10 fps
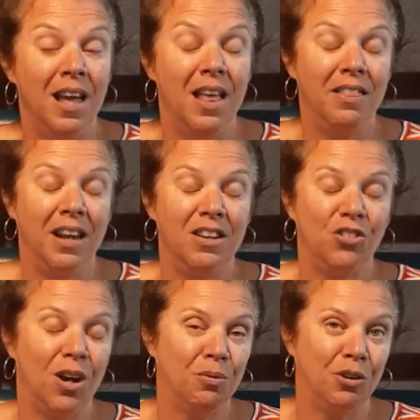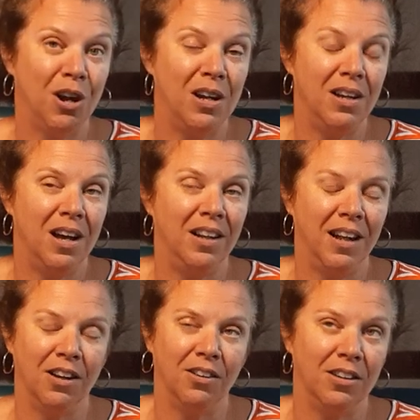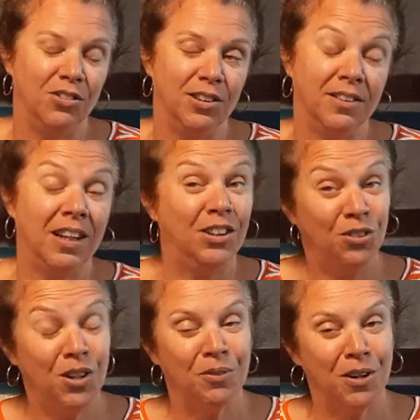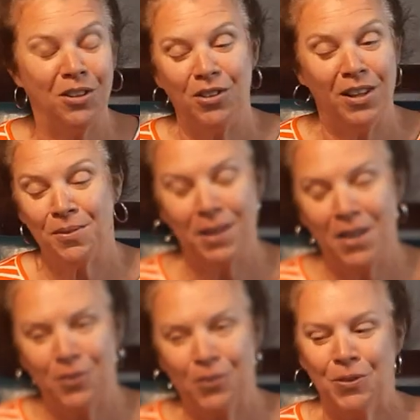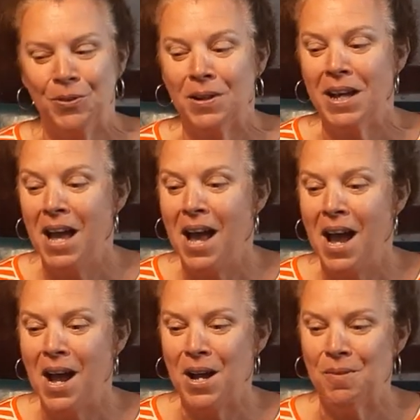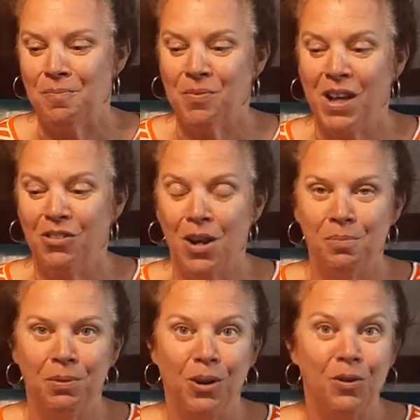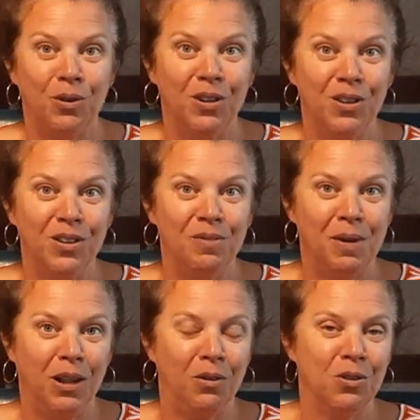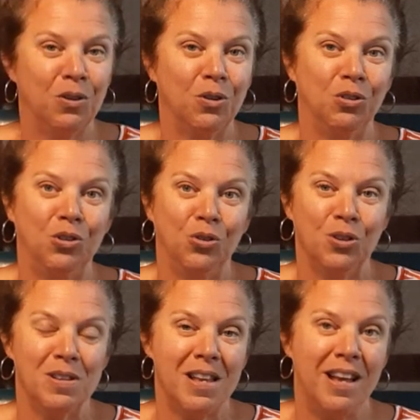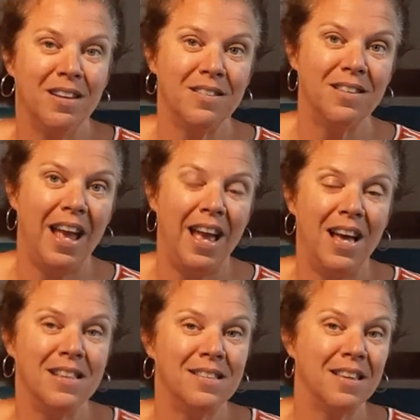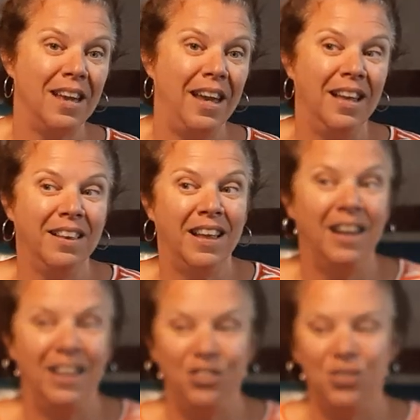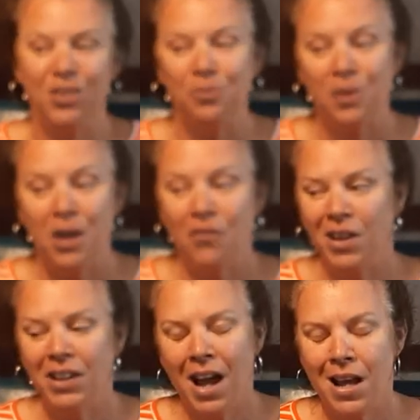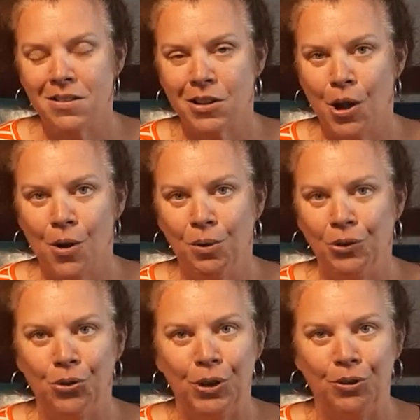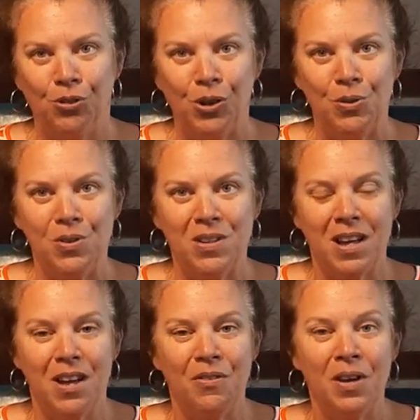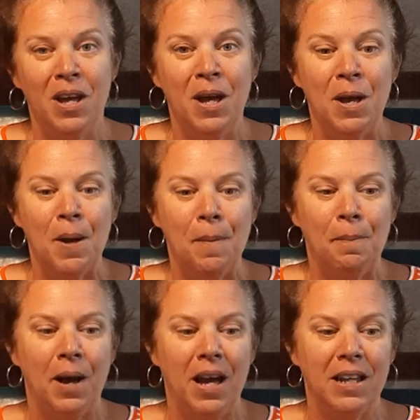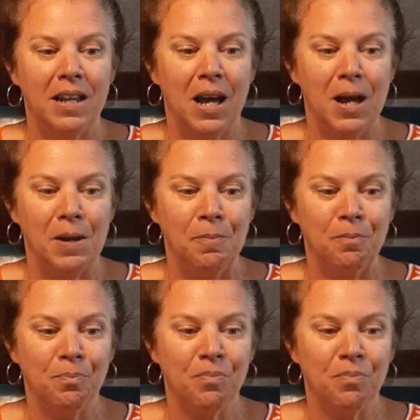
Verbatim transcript: And then I shop, uh, not garage sales, I do shop garage sales, but not for food. Um, I shop local, my local grocery store sales ads, and then I do some fun Costco and Trader Joe's stuff, but um,